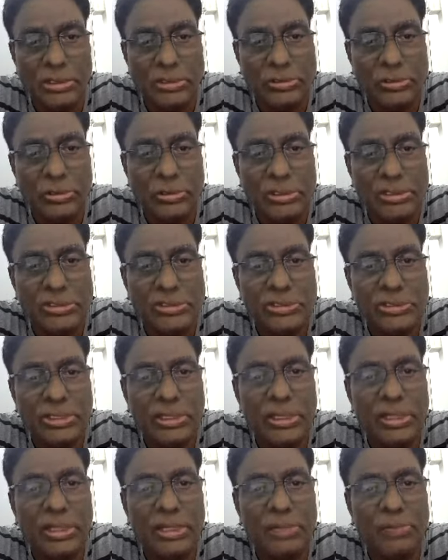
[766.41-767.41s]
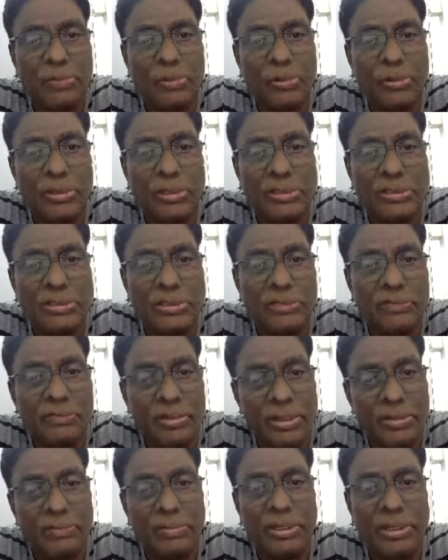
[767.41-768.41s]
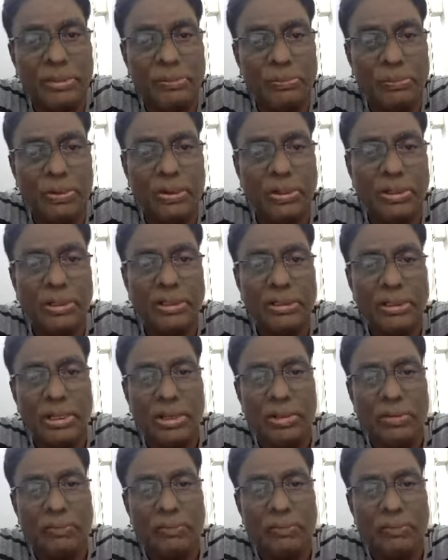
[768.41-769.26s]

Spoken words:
So these GLA proteins are very, very important